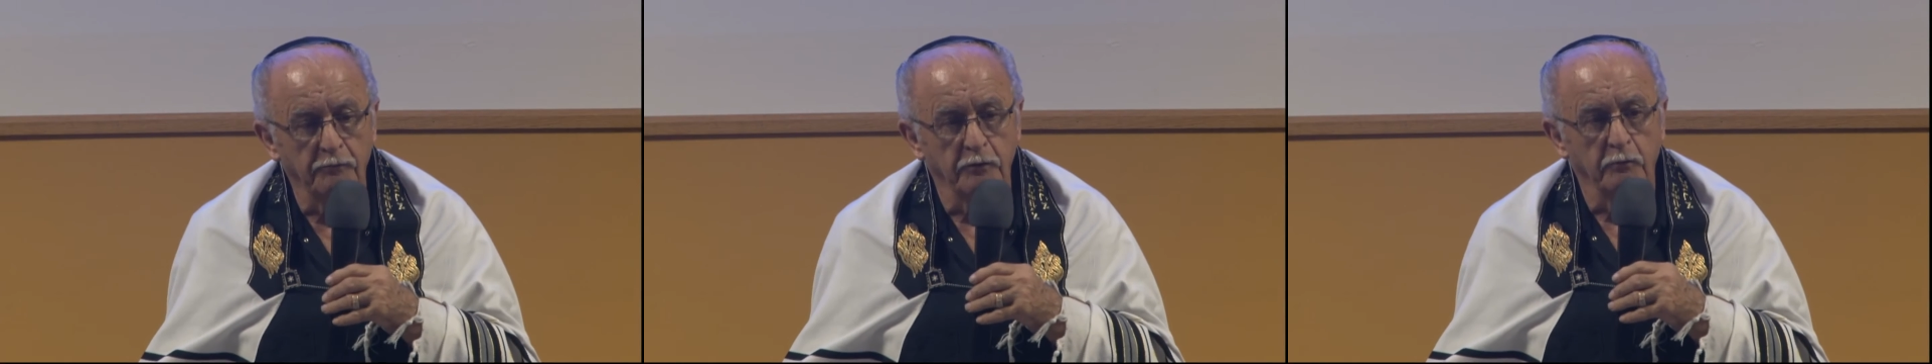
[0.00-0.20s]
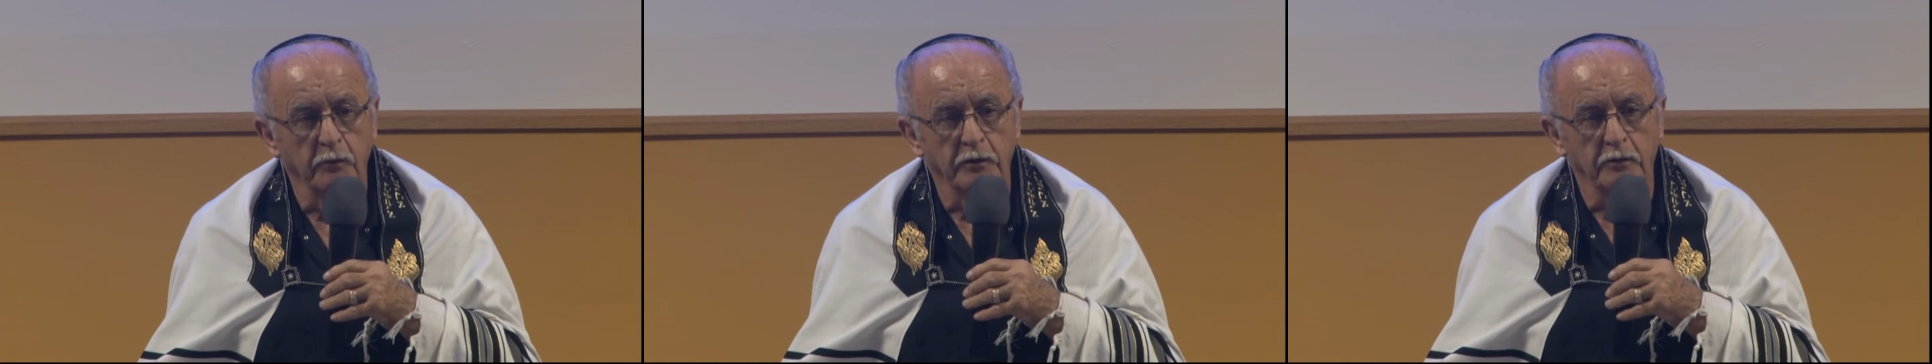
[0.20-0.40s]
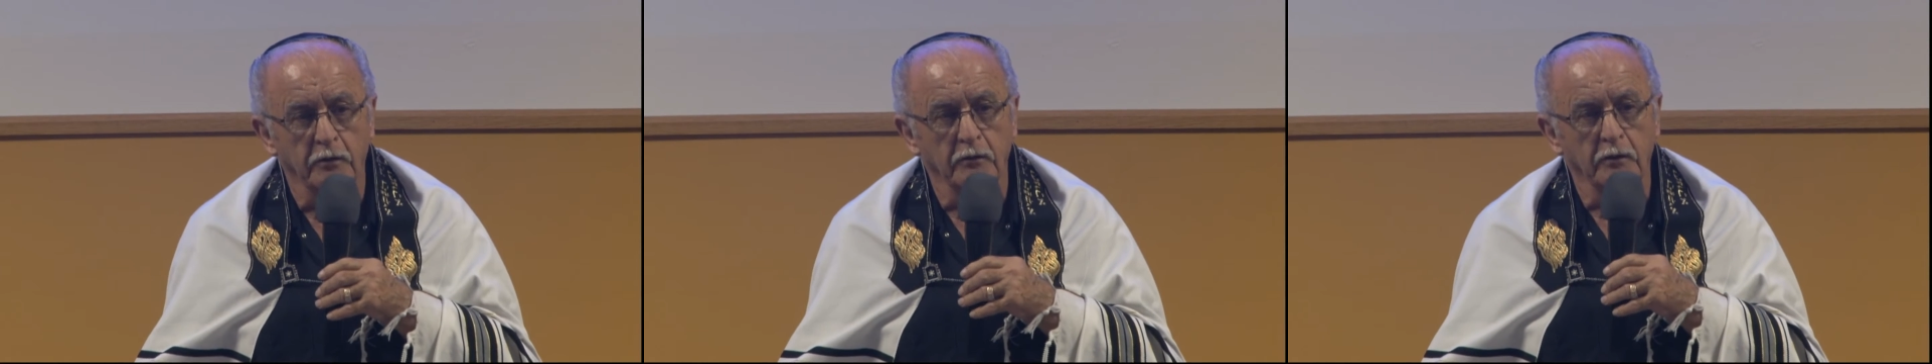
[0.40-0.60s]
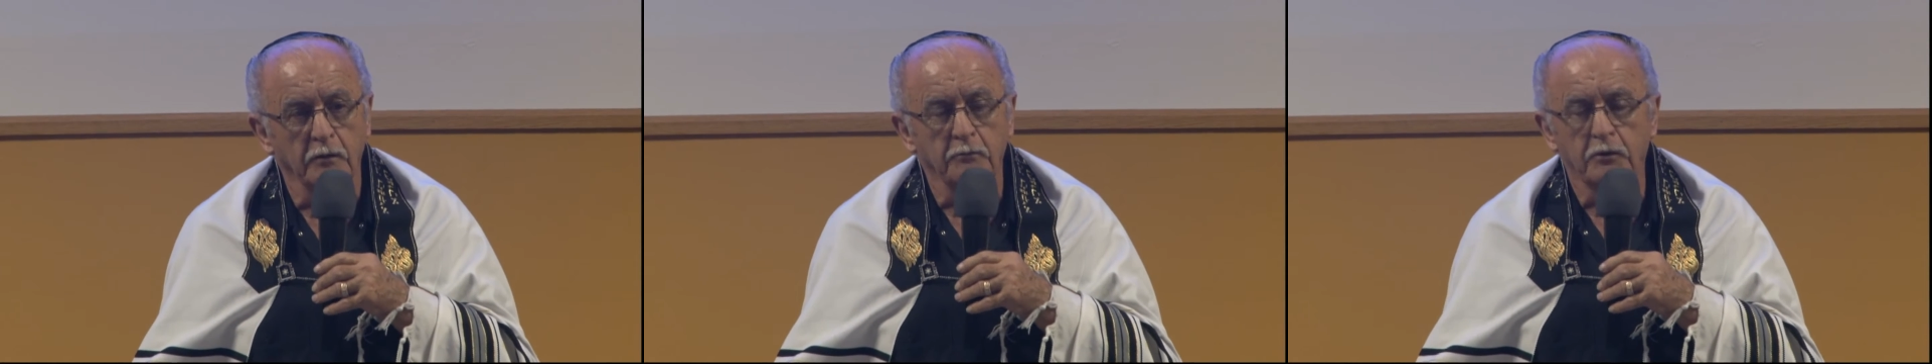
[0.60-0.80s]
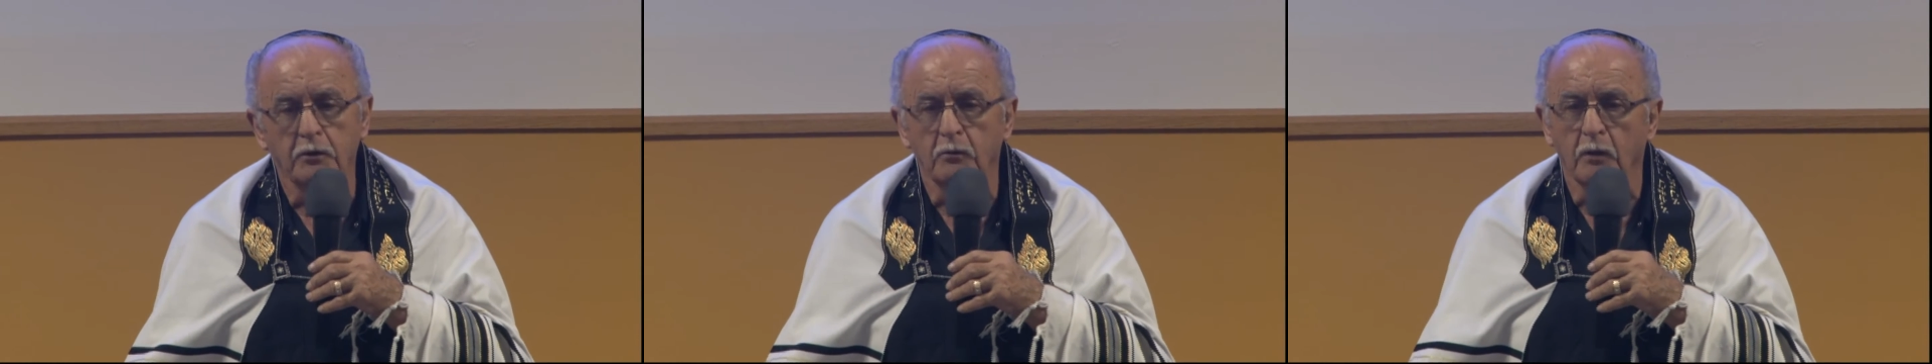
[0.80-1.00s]
and return
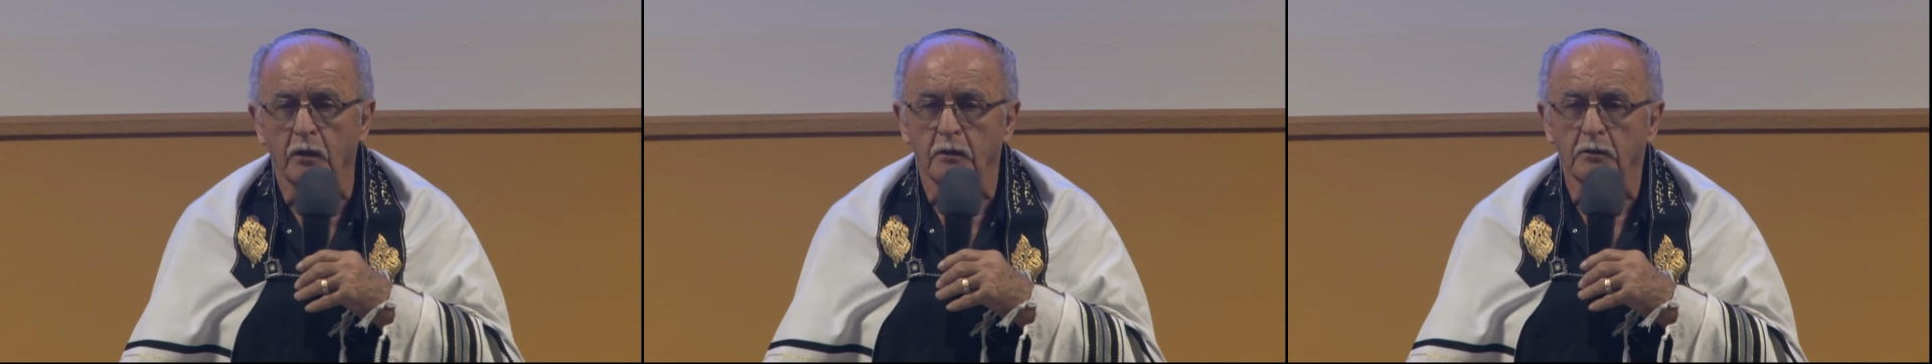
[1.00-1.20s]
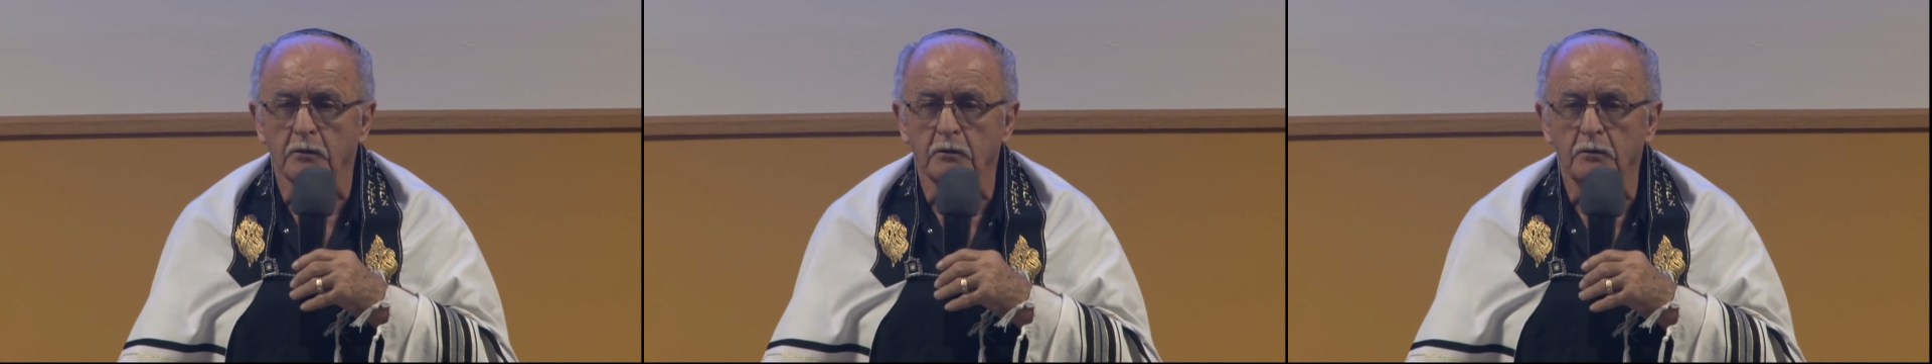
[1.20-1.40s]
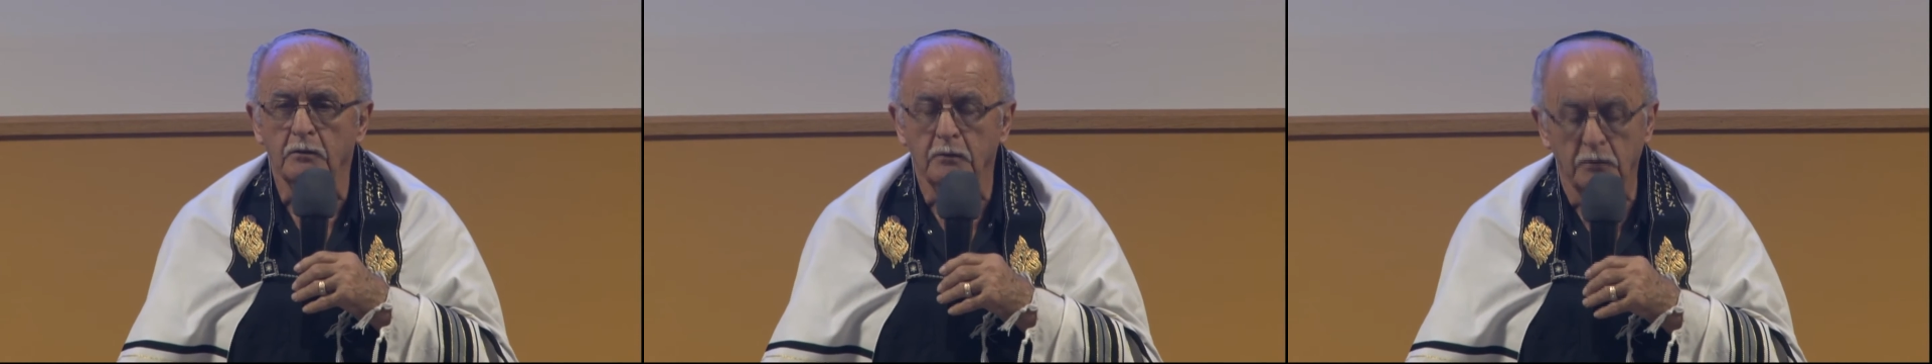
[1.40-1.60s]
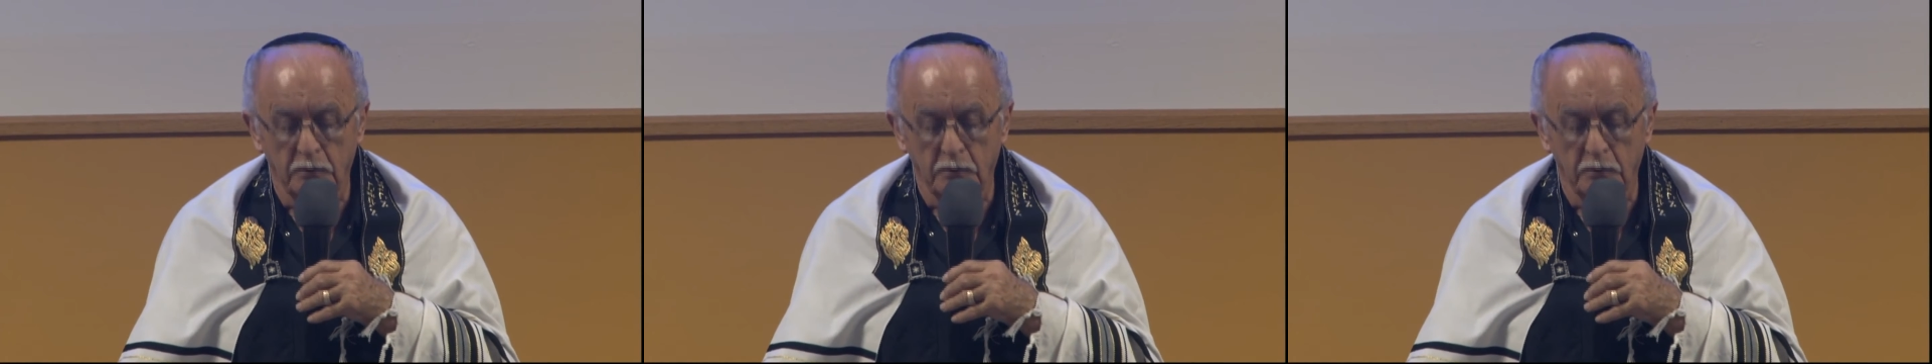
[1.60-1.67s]
them to us.